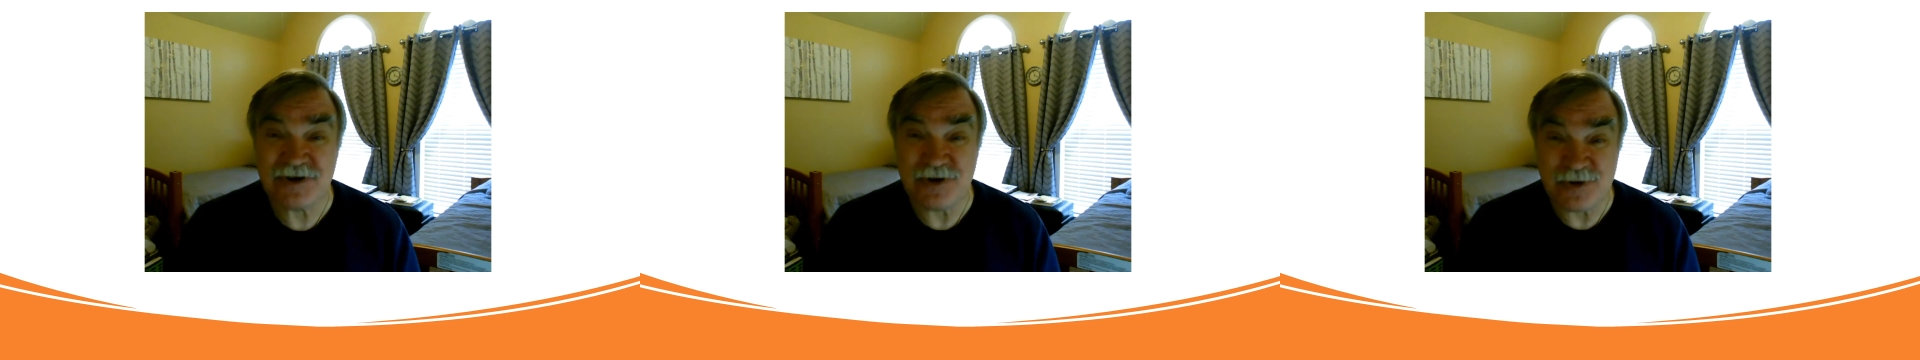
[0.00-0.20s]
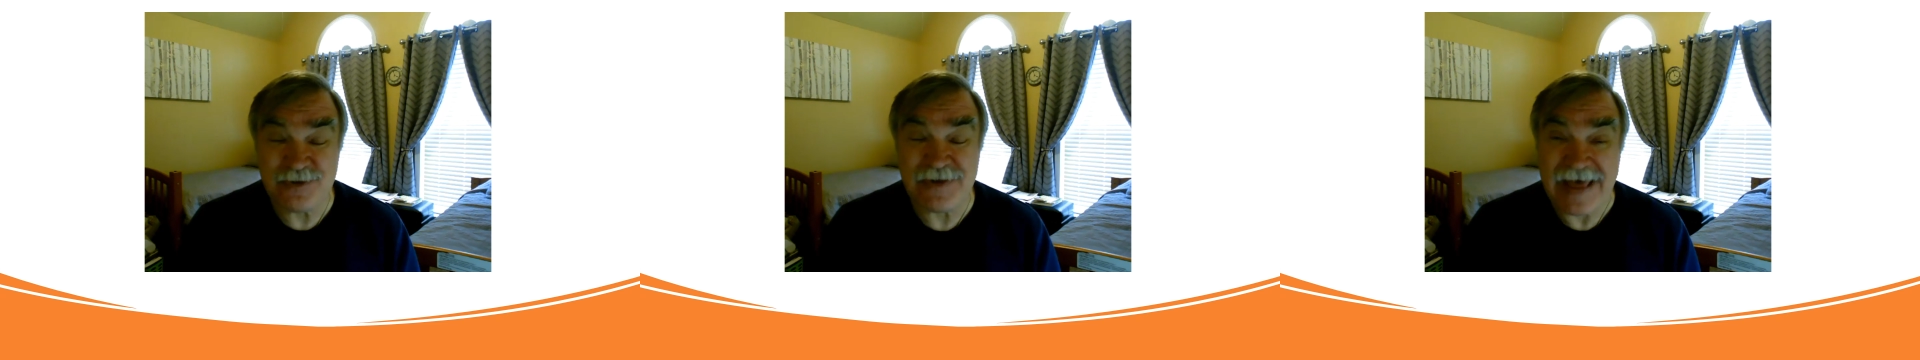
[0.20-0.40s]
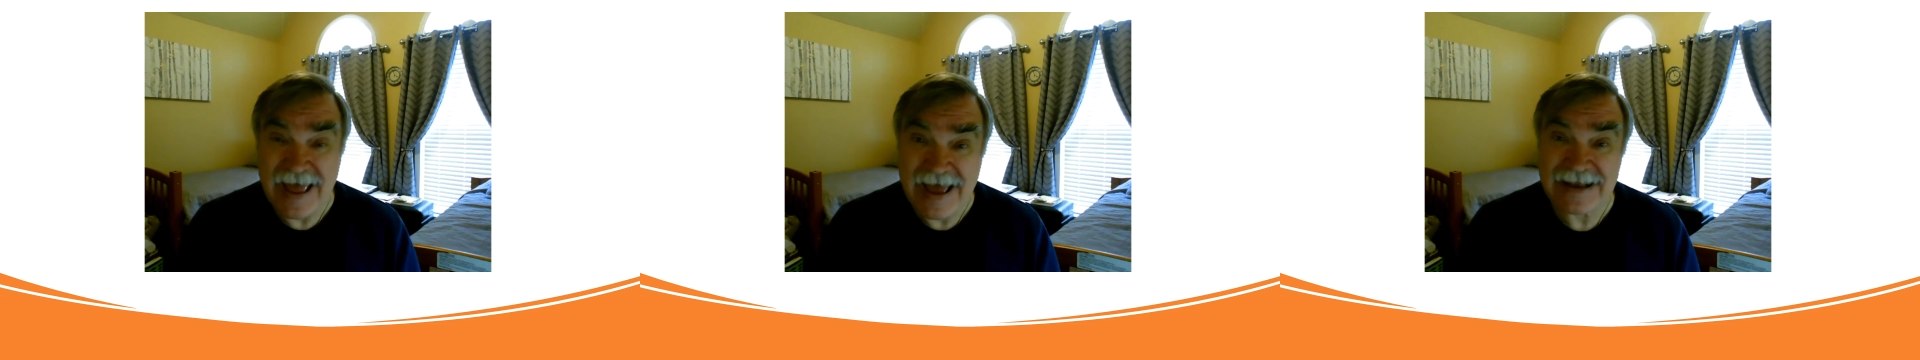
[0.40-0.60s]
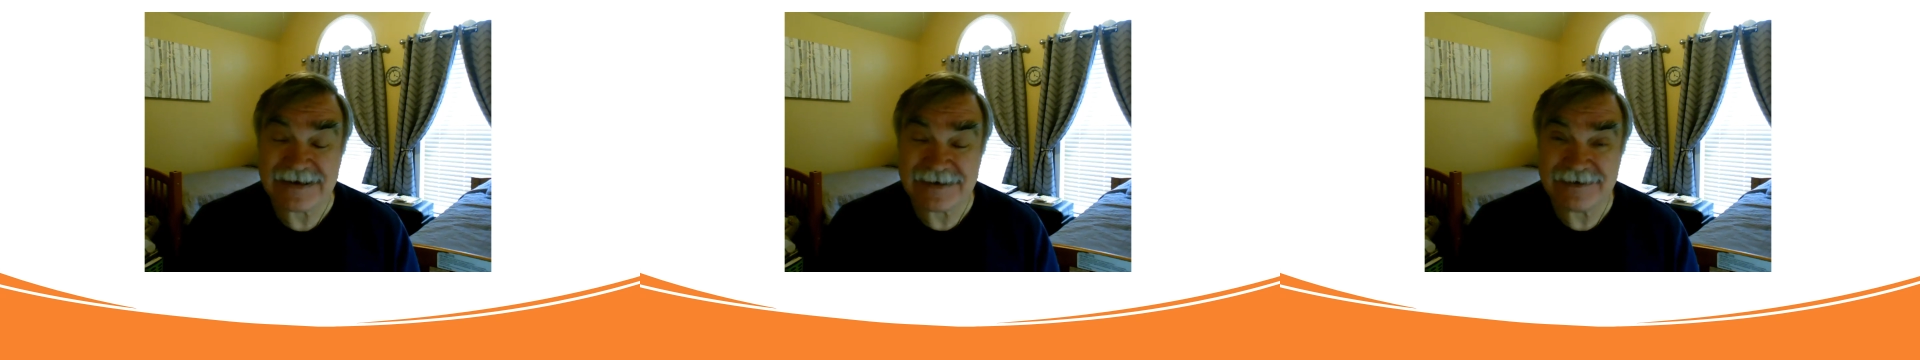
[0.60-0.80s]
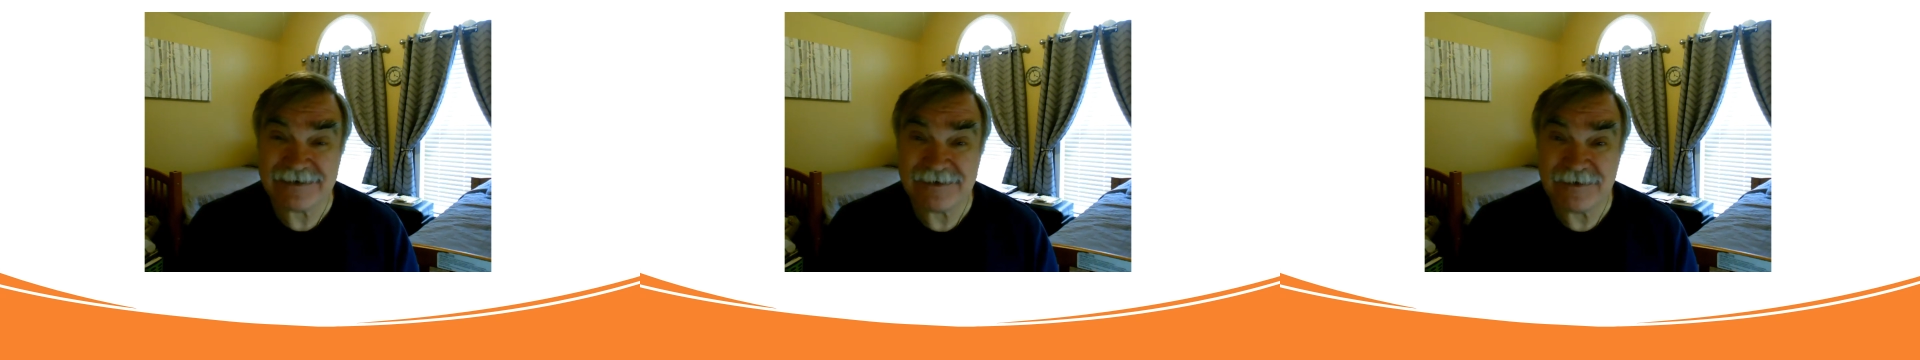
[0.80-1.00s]
do
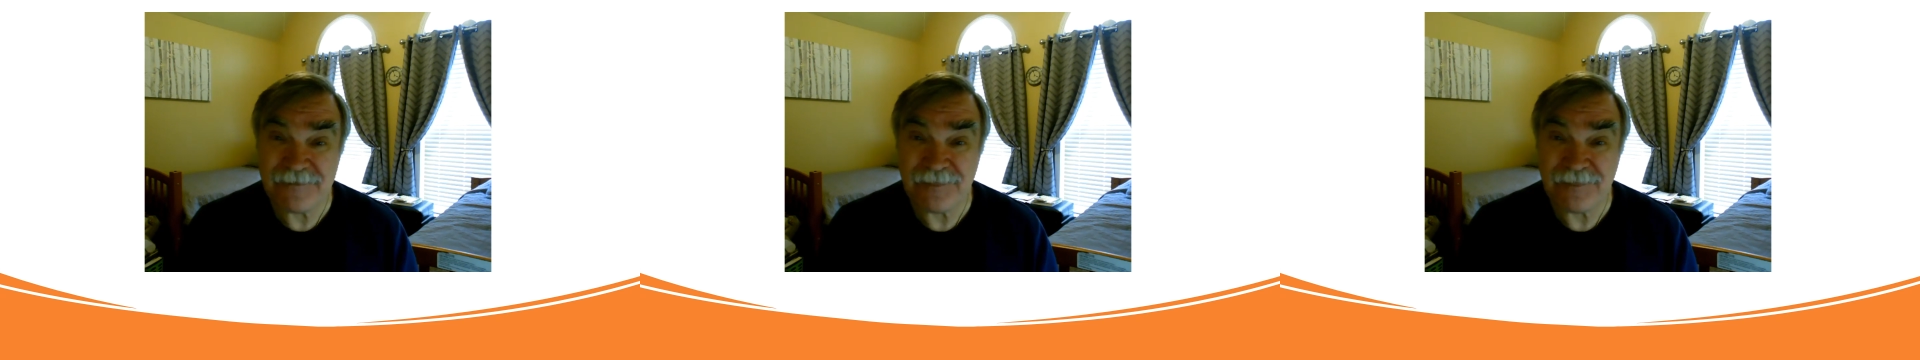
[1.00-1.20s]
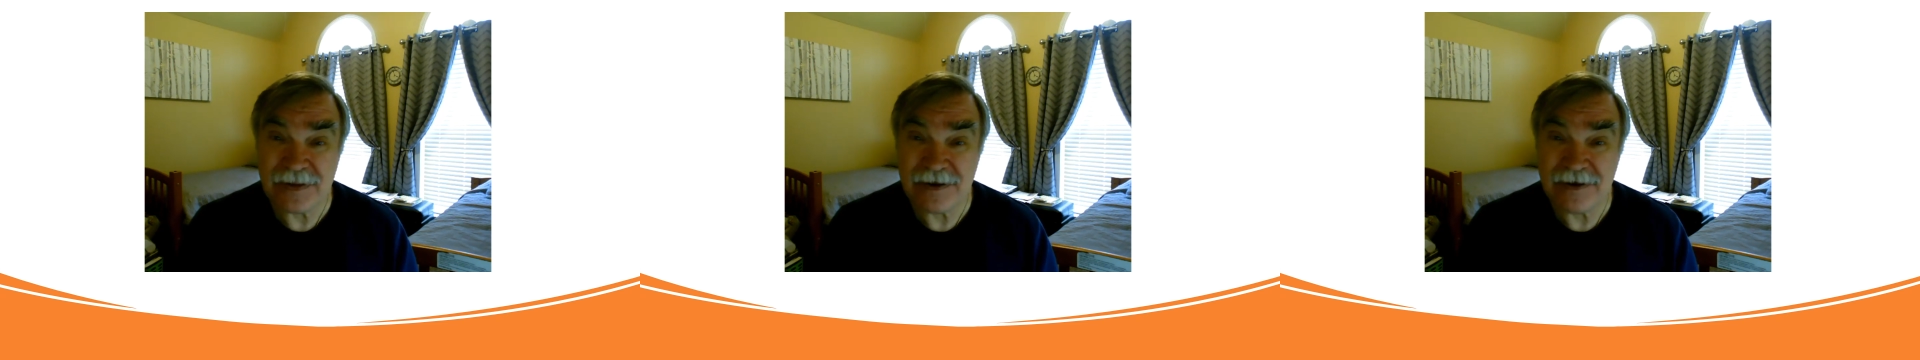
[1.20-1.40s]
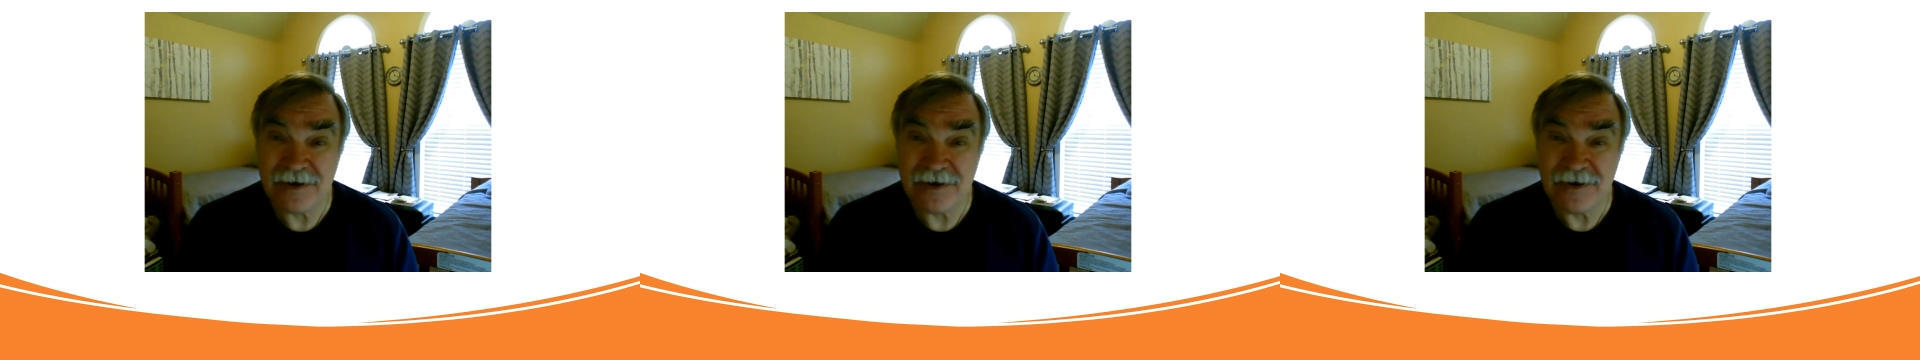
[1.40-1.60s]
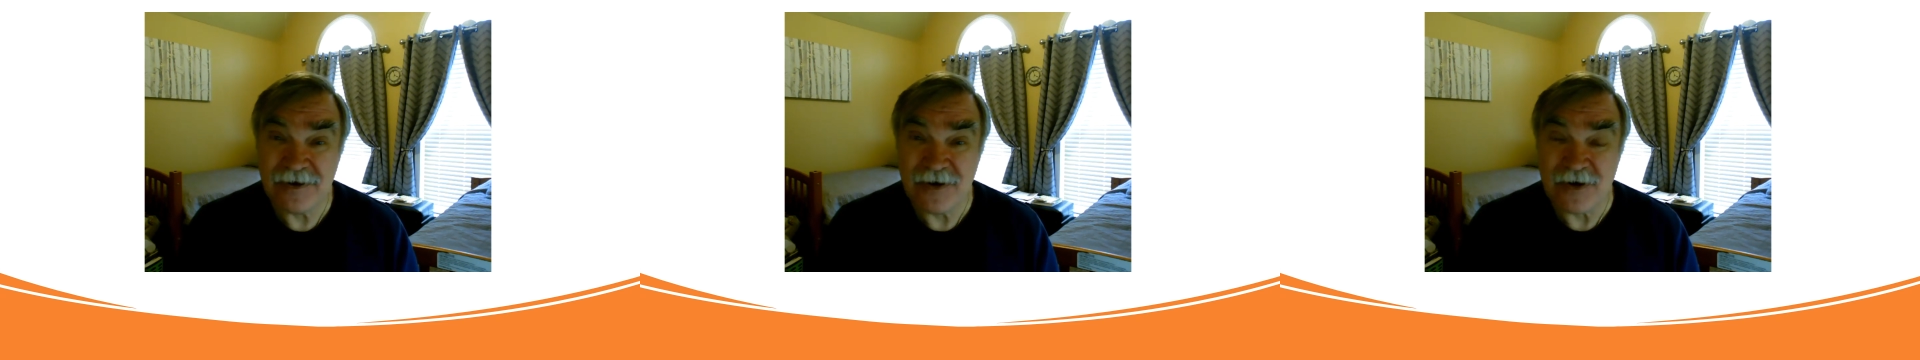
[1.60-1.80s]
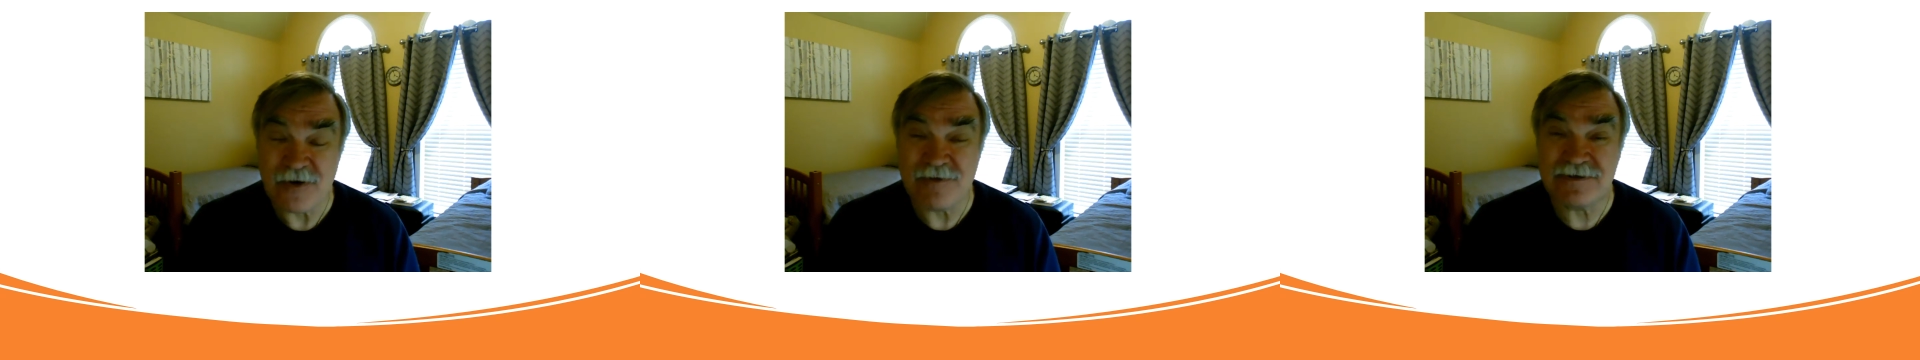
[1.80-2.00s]
that?
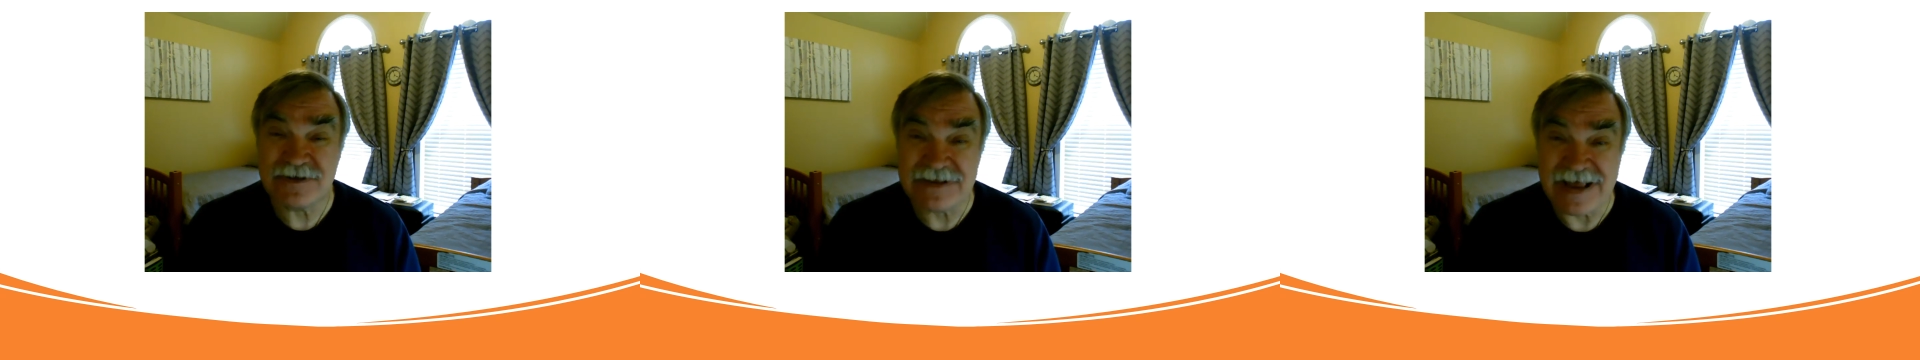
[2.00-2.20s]
Who's